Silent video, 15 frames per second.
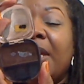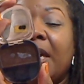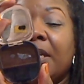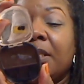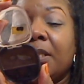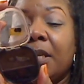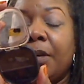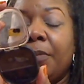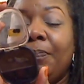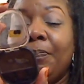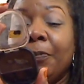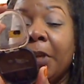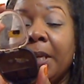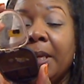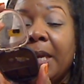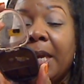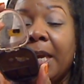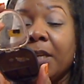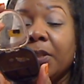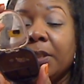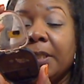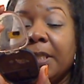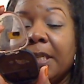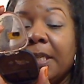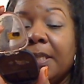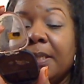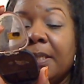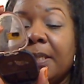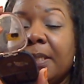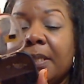that actually
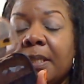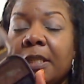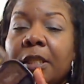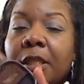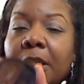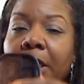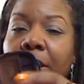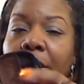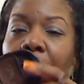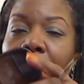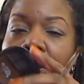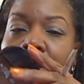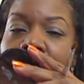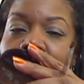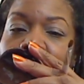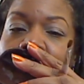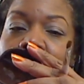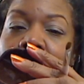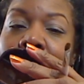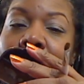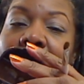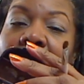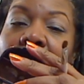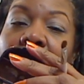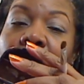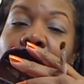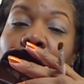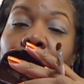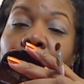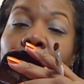is discontinued. It's
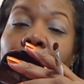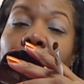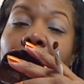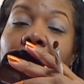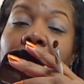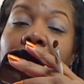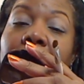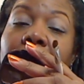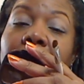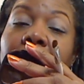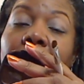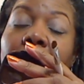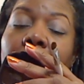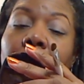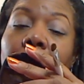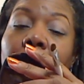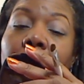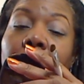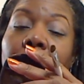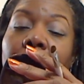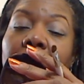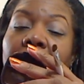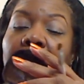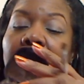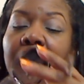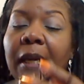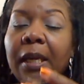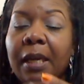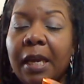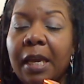a bronze color,
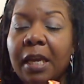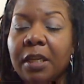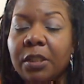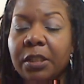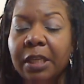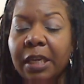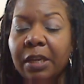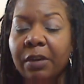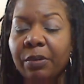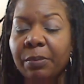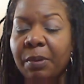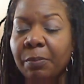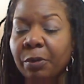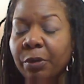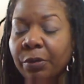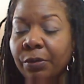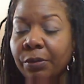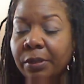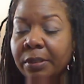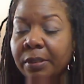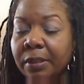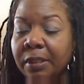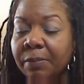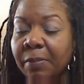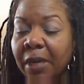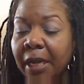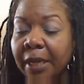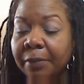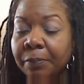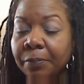and I actually can't remember who this is
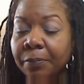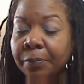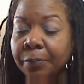by.